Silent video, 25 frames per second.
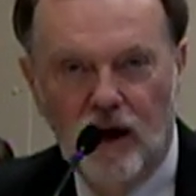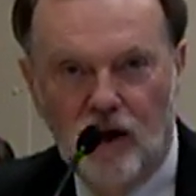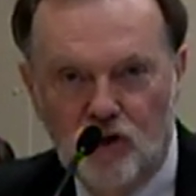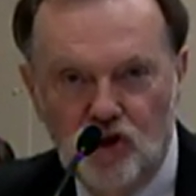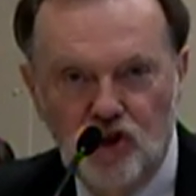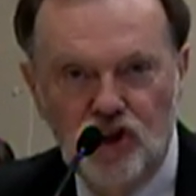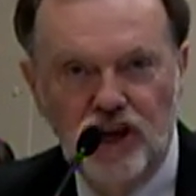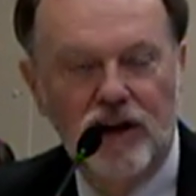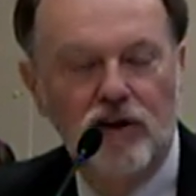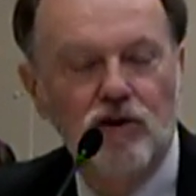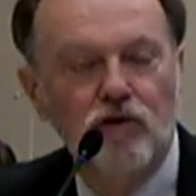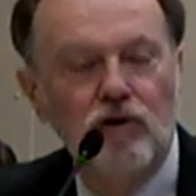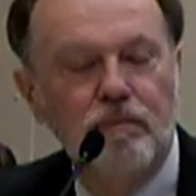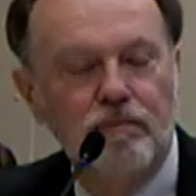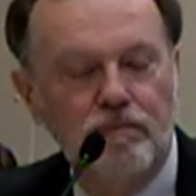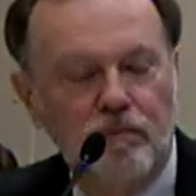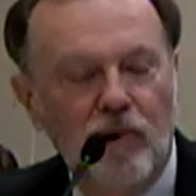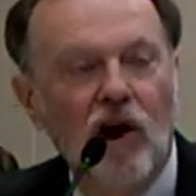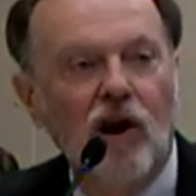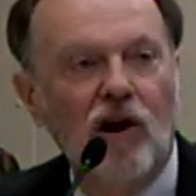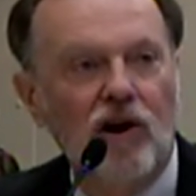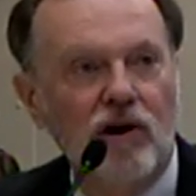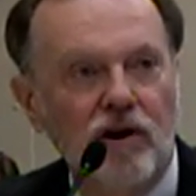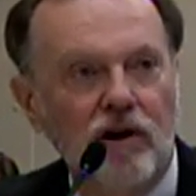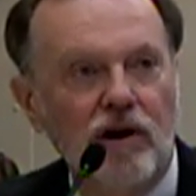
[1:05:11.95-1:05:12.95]
genuine
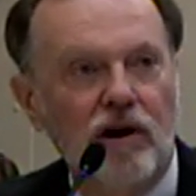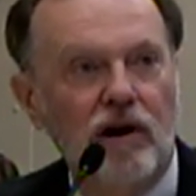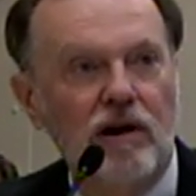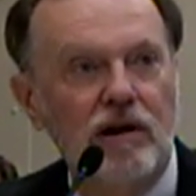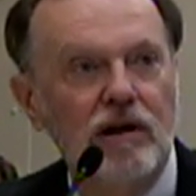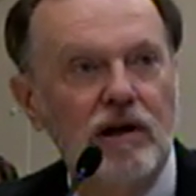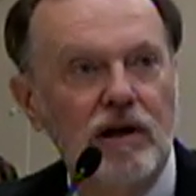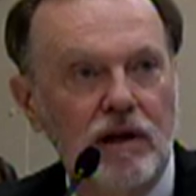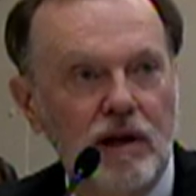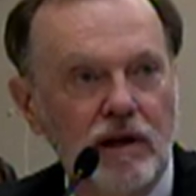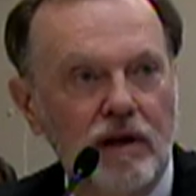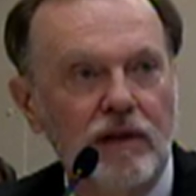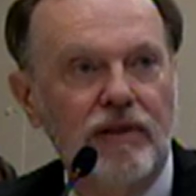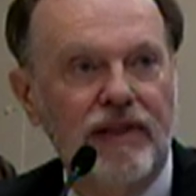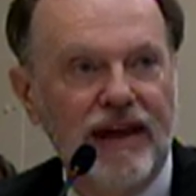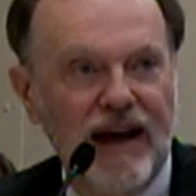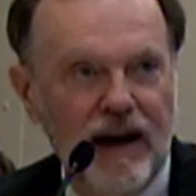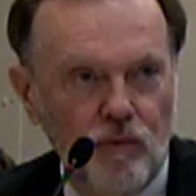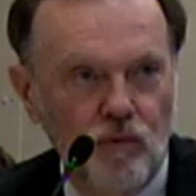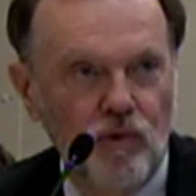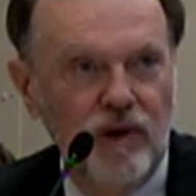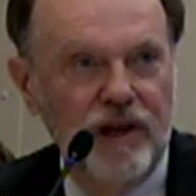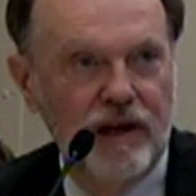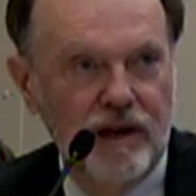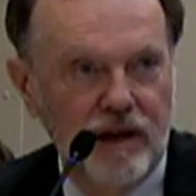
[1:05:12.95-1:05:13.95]
partner
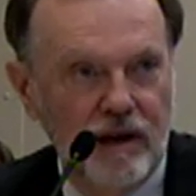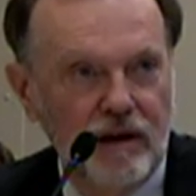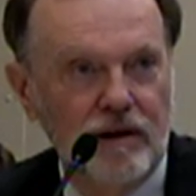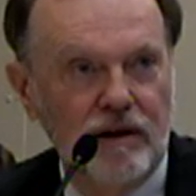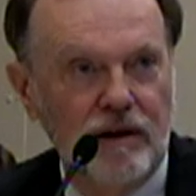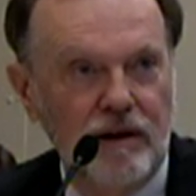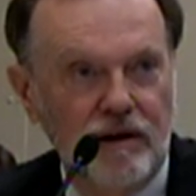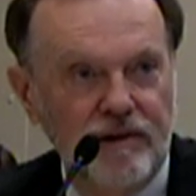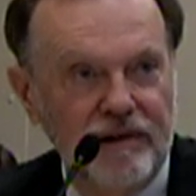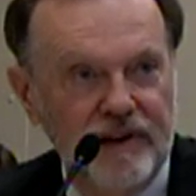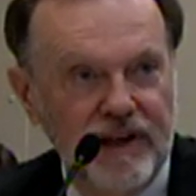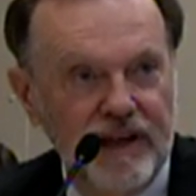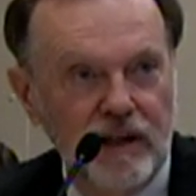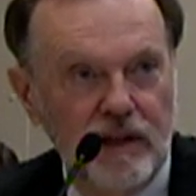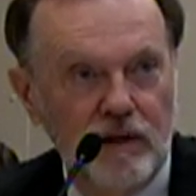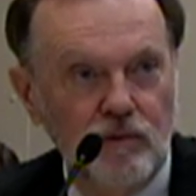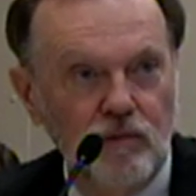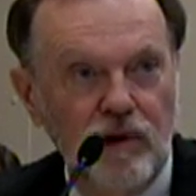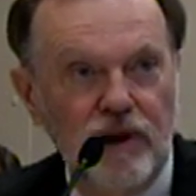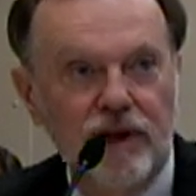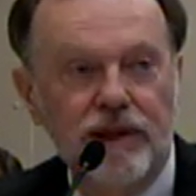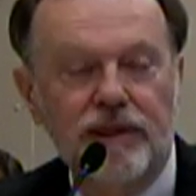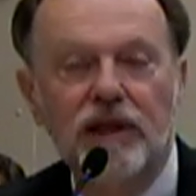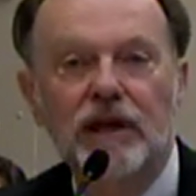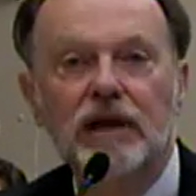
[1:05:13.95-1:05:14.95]
that we can deal
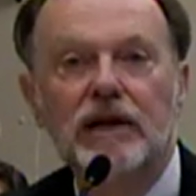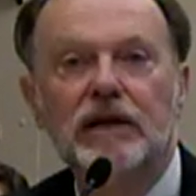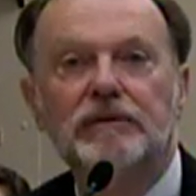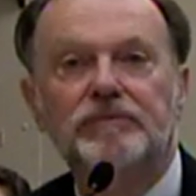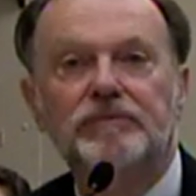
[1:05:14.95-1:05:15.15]
with.